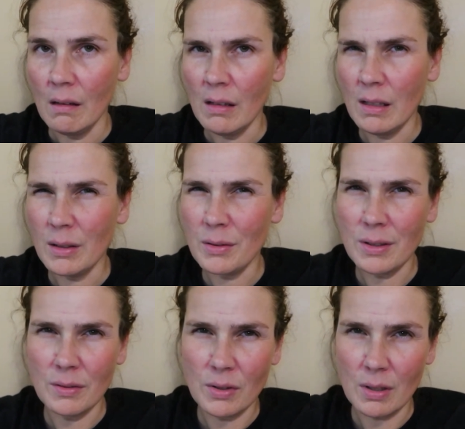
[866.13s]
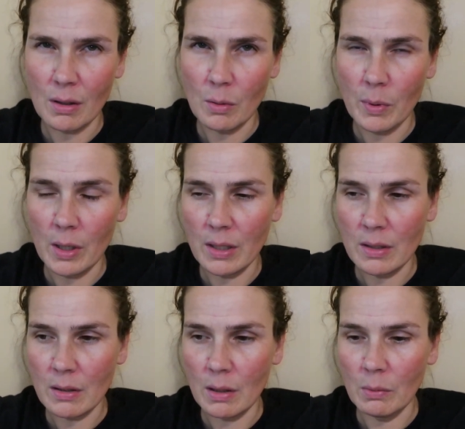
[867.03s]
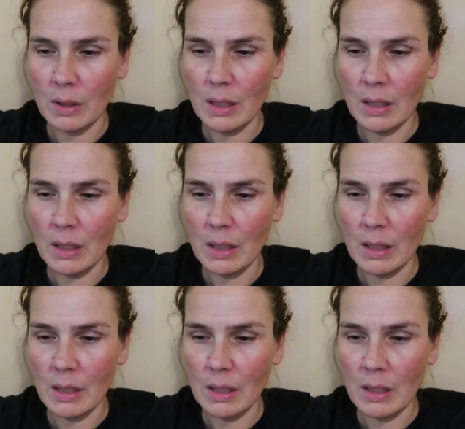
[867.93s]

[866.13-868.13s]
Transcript: well, I'll go see if she's got to go potty. So I went